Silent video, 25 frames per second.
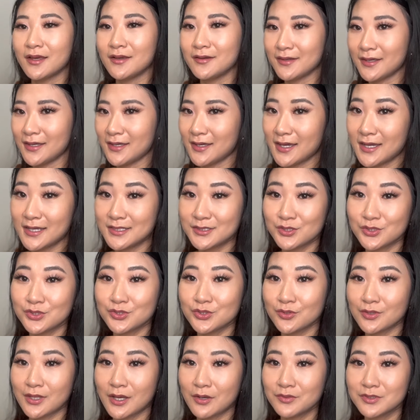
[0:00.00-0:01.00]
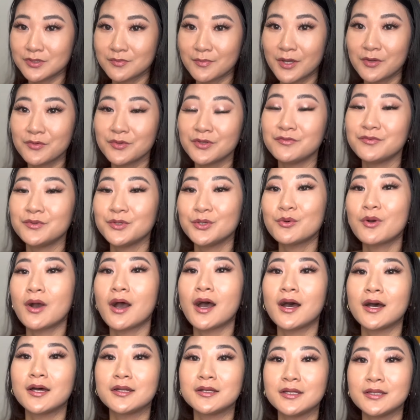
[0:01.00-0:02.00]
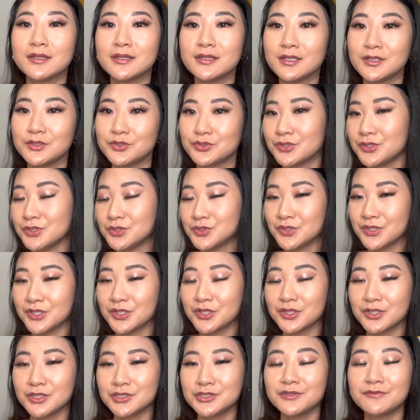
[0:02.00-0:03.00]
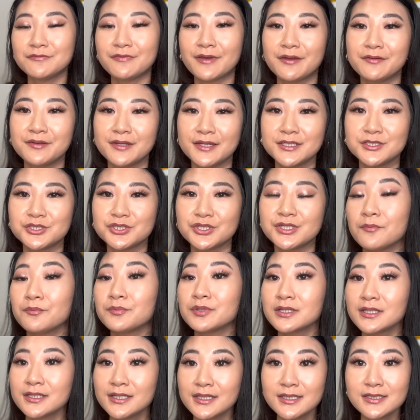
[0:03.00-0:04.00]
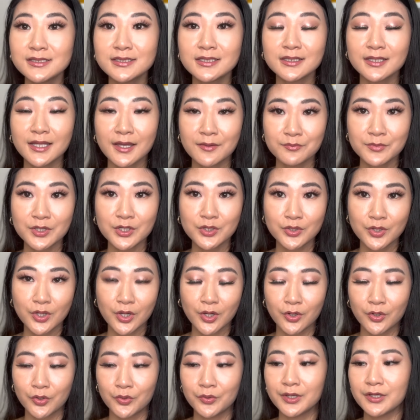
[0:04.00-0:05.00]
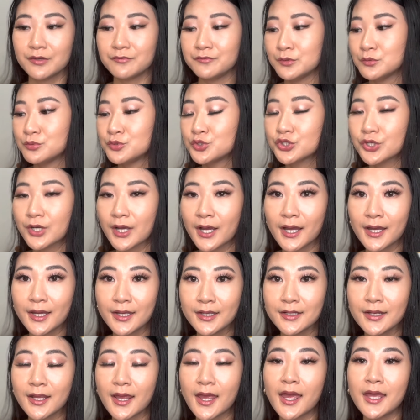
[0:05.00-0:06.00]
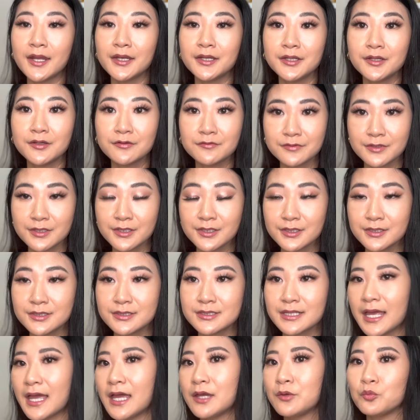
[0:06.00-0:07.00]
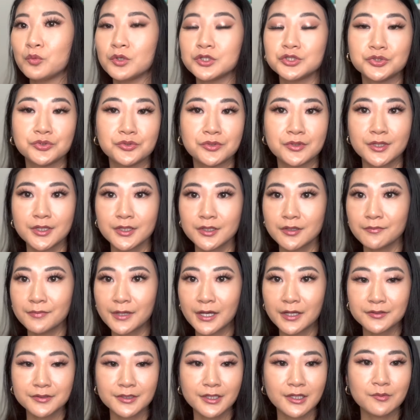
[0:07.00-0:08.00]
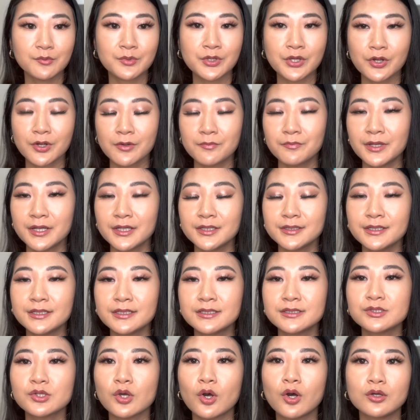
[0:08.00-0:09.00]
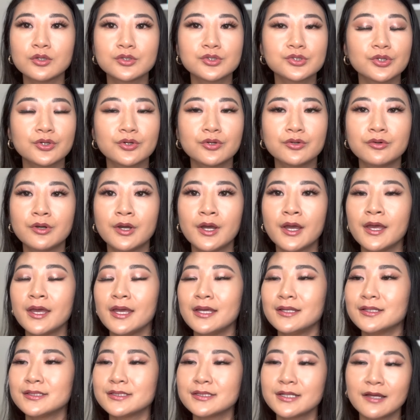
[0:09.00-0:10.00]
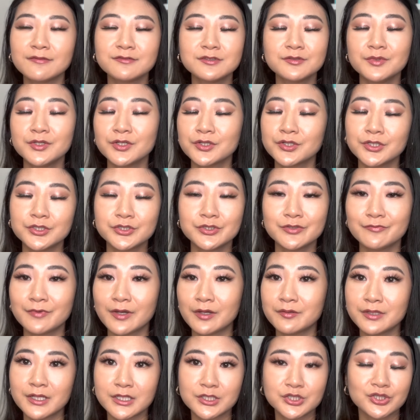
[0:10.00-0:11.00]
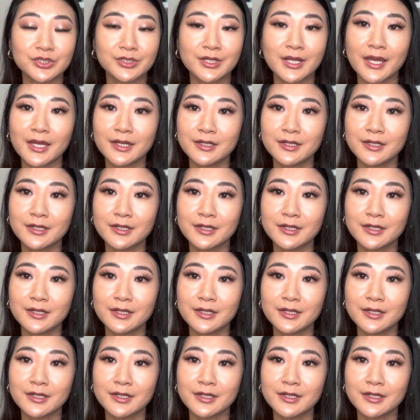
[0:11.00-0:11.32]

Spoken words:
Okay guys, so that was my review on the TIRTIR Cushion Foundation. Please let me know if you've tried any of these and what you think about them, your opinions. Also, it doesn't have to be a cushion foundation.